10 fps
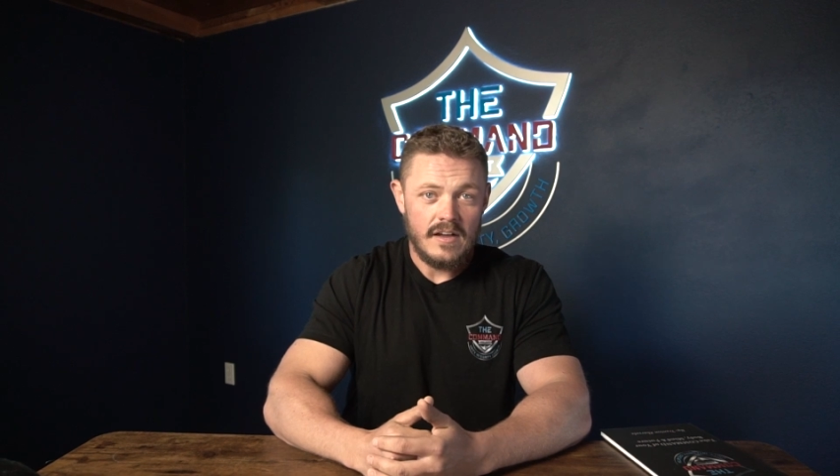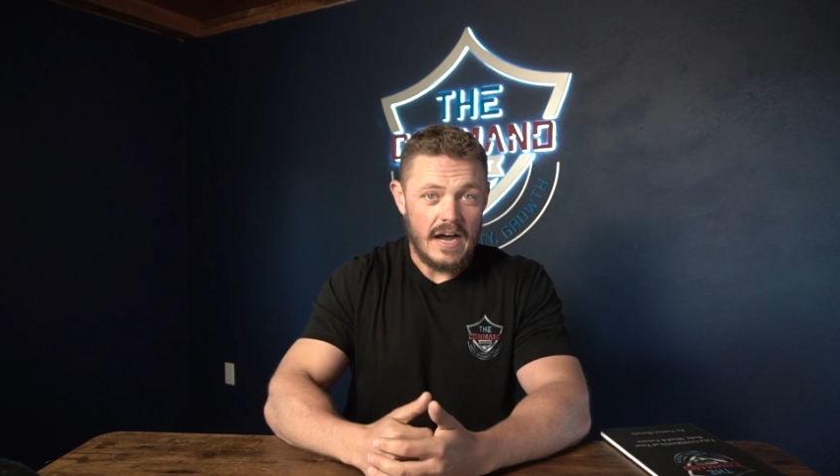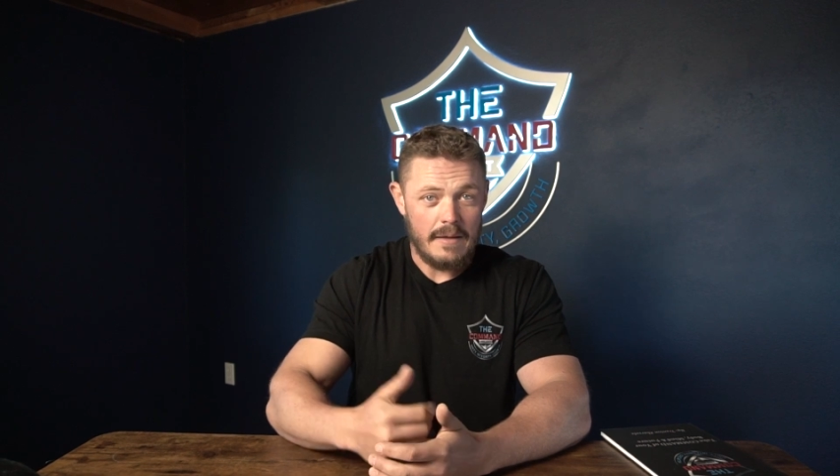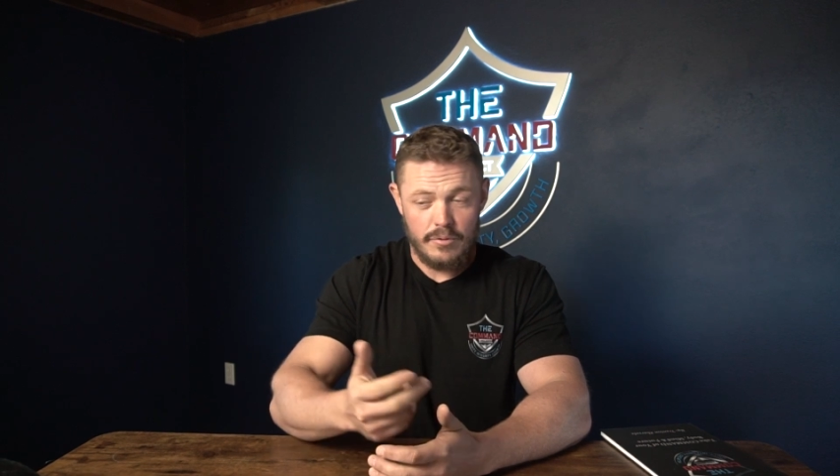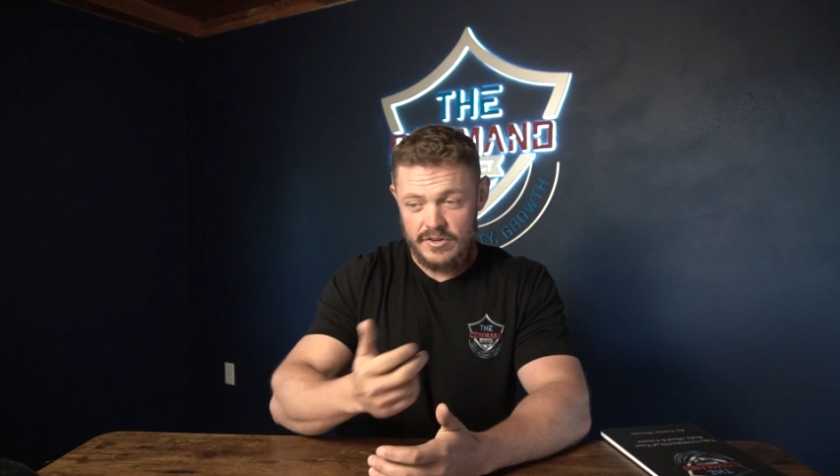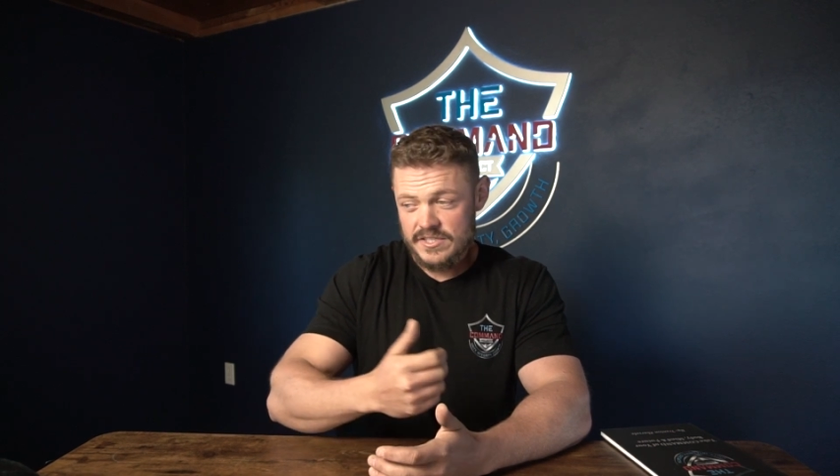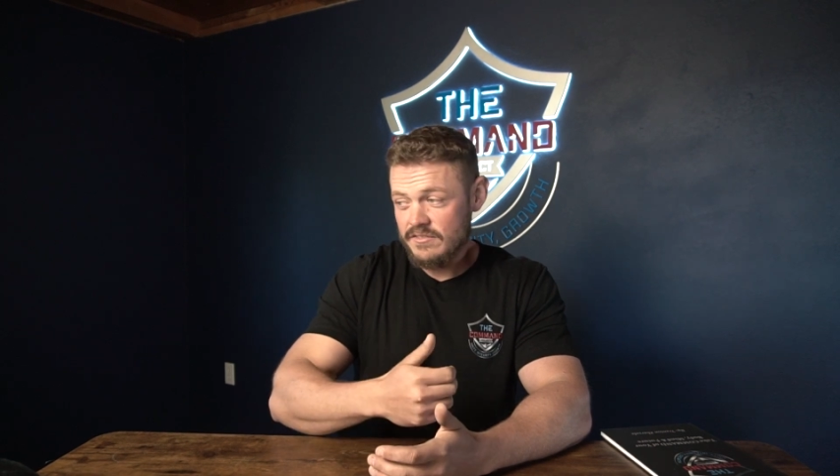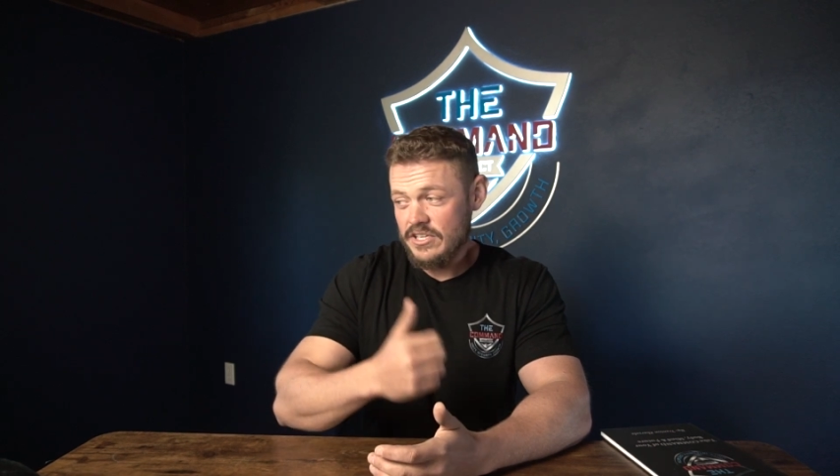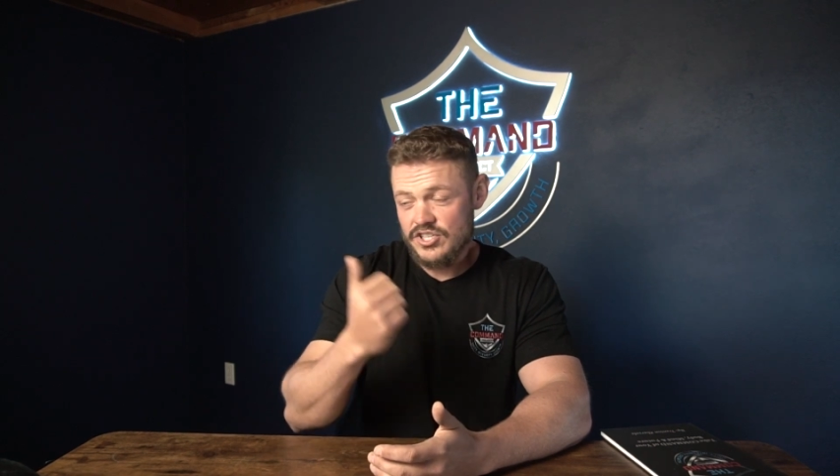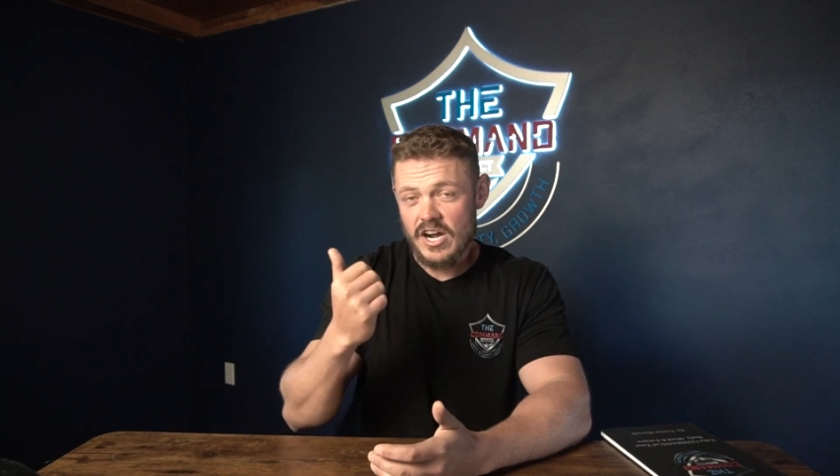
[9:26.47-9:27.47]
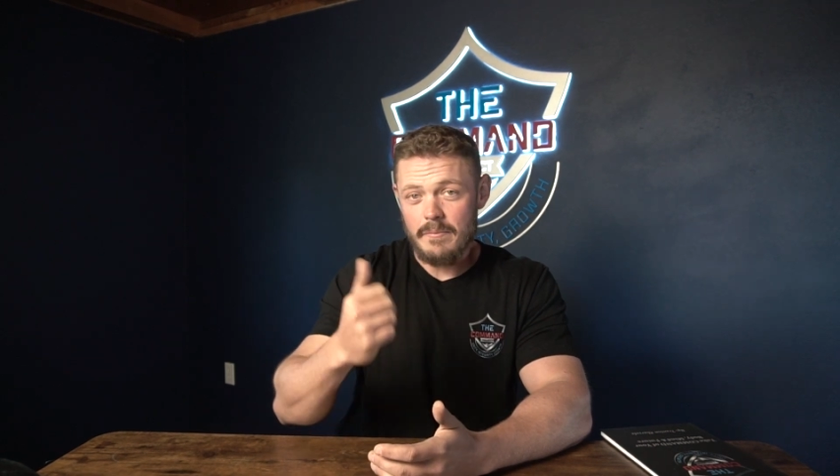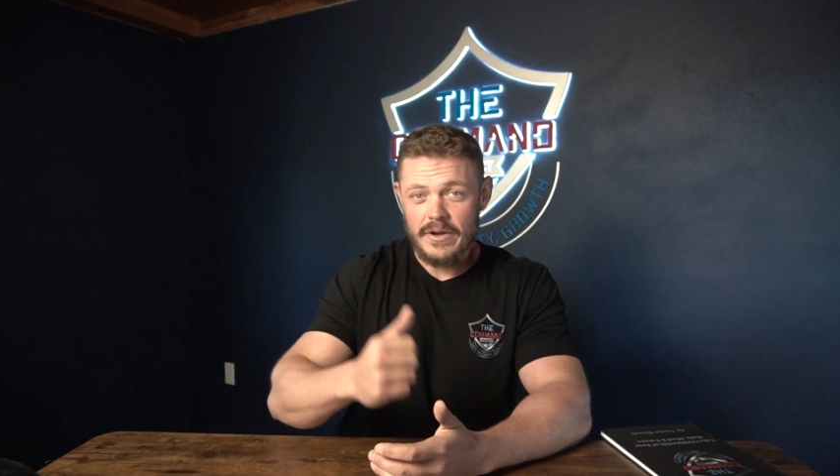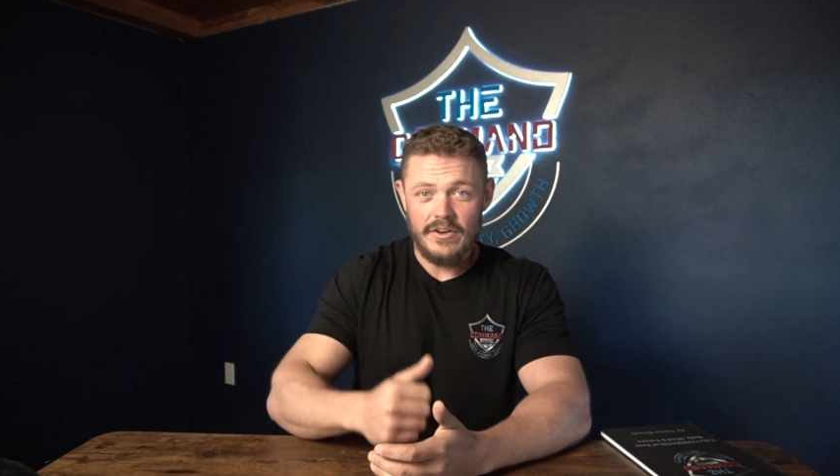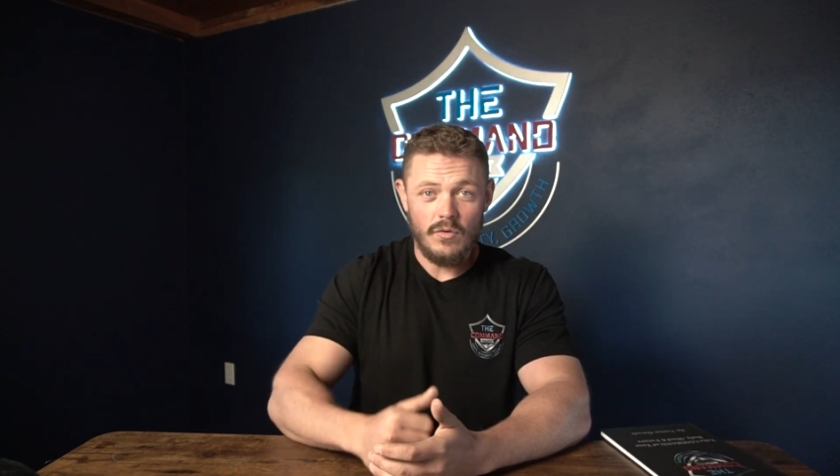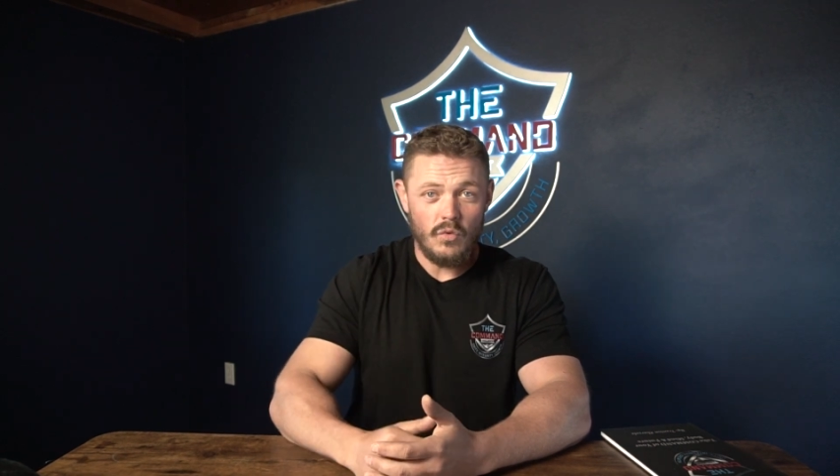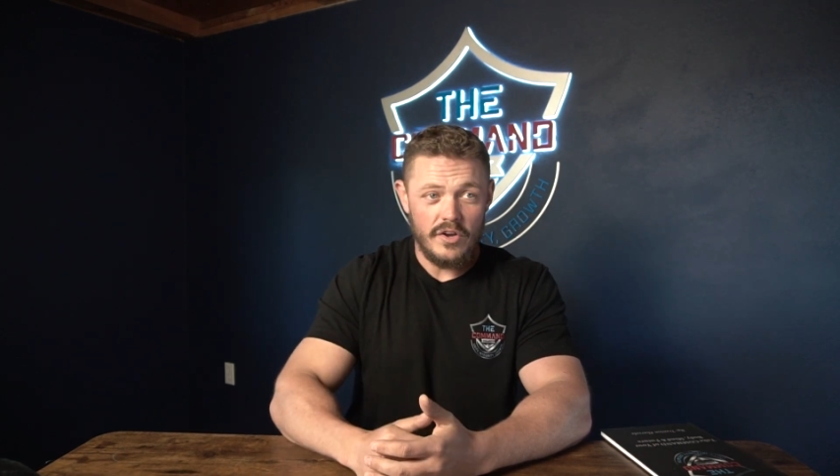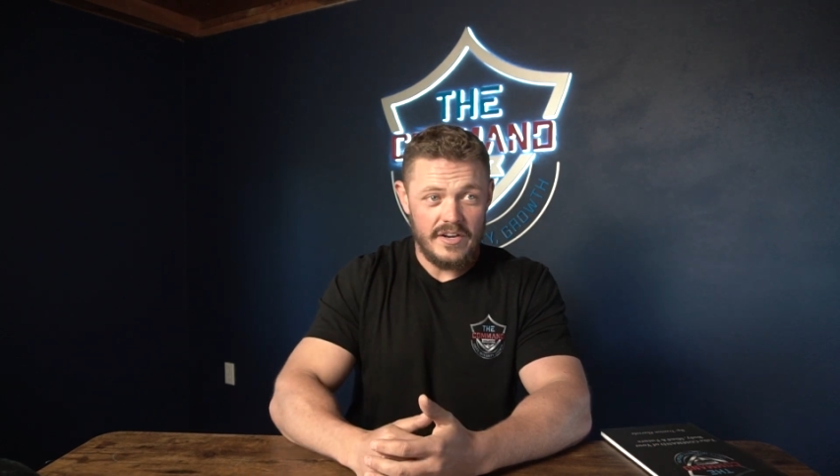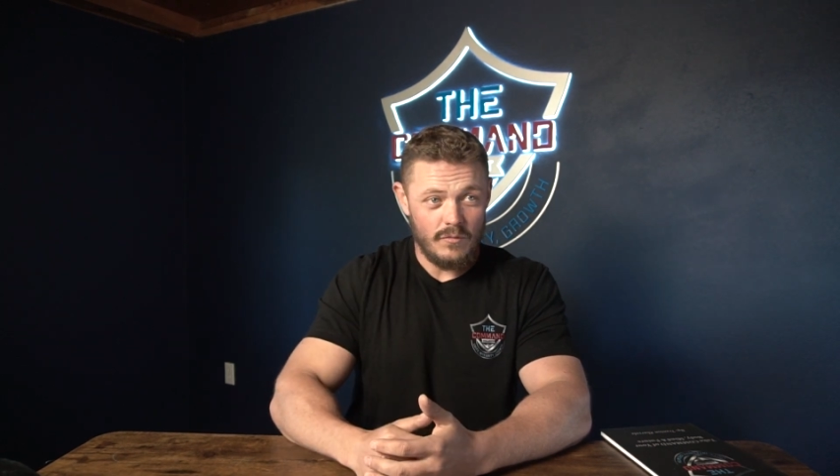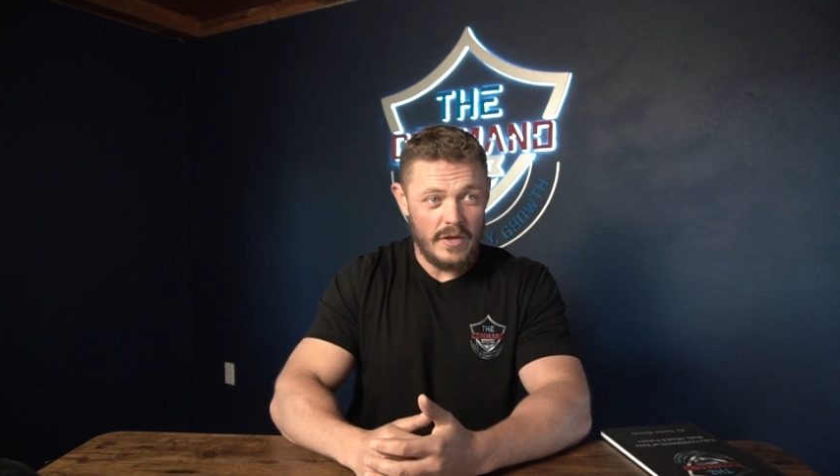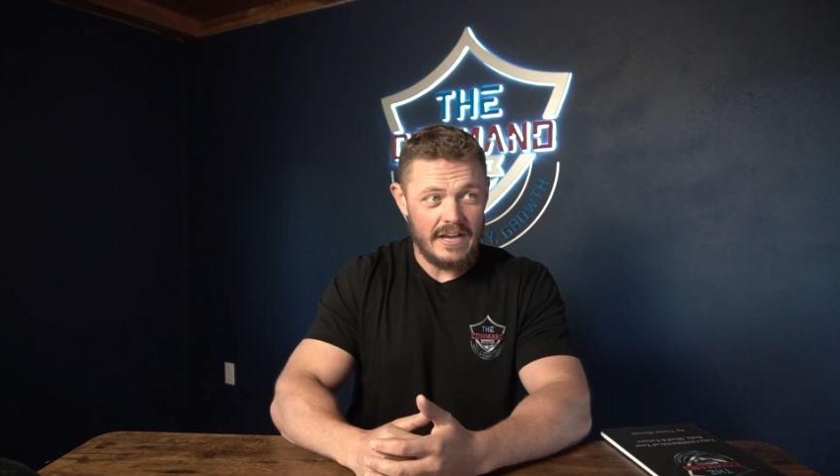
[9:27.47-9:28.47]
I personally chop my own wood,
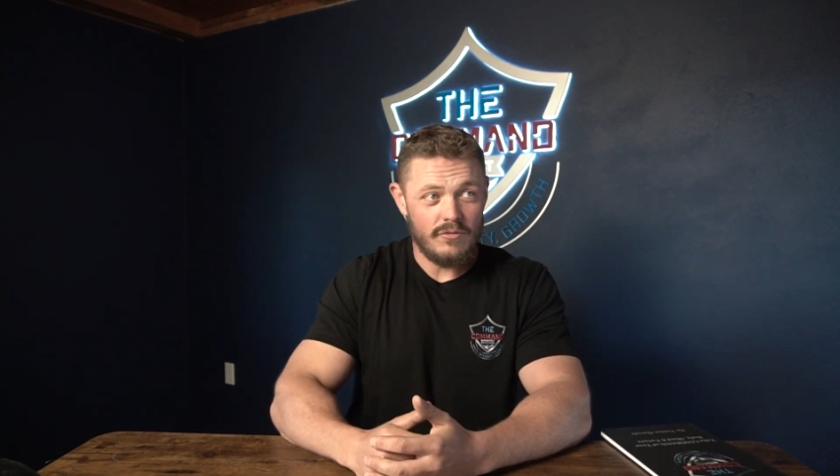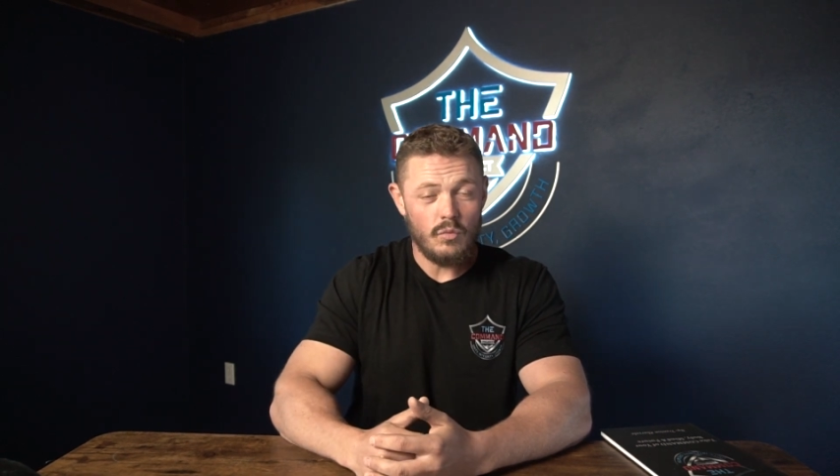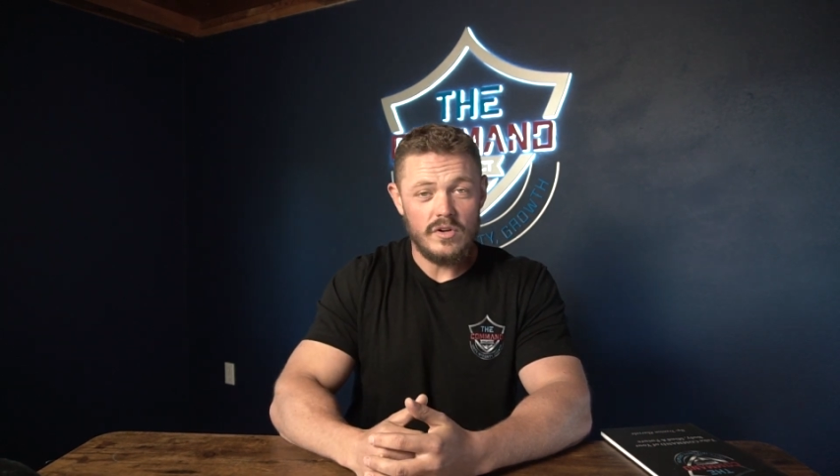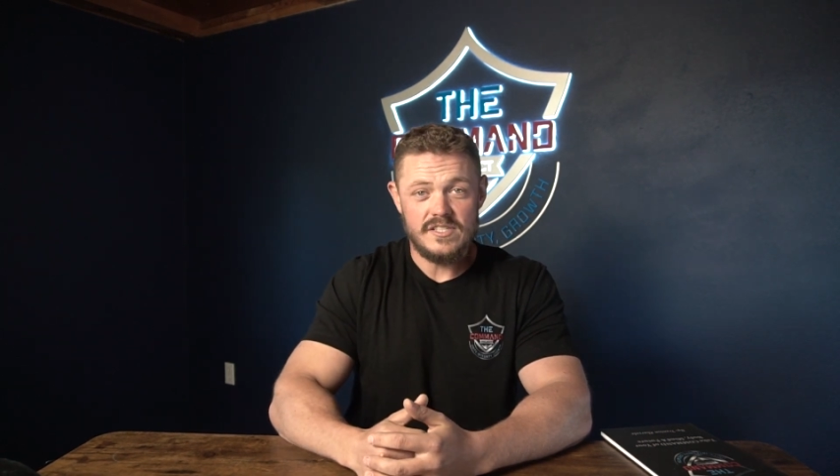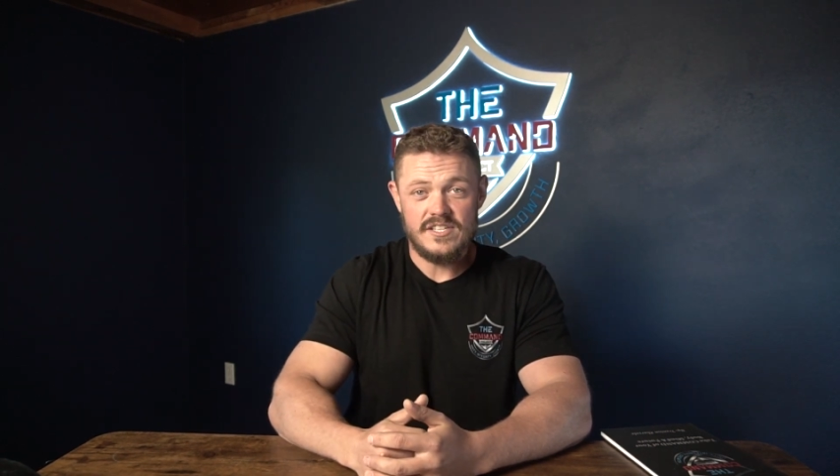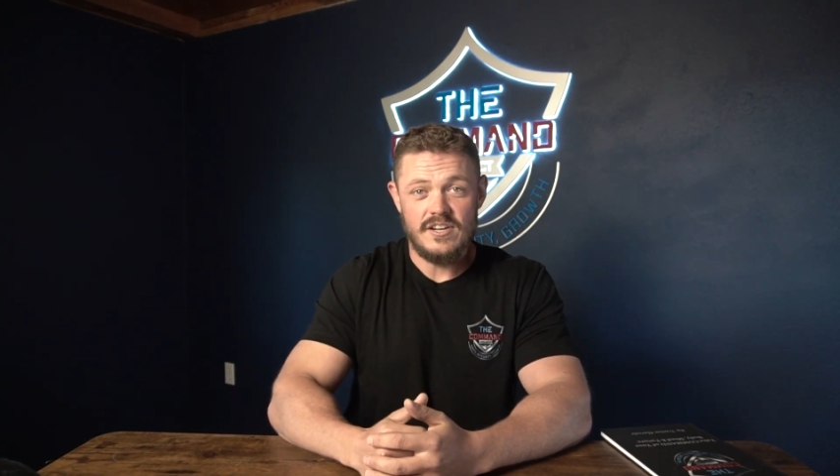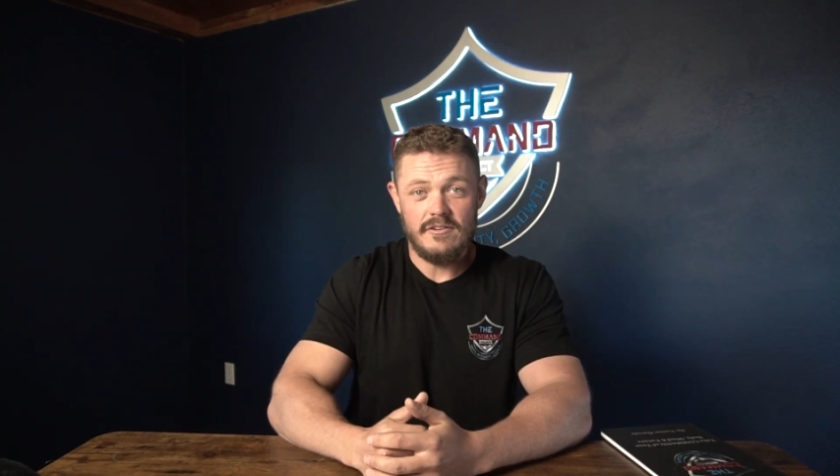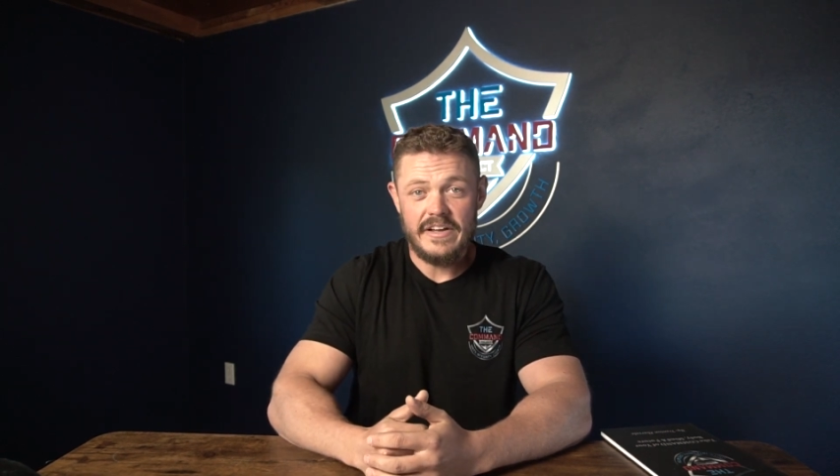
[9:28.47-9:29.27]
and we have a wood stove.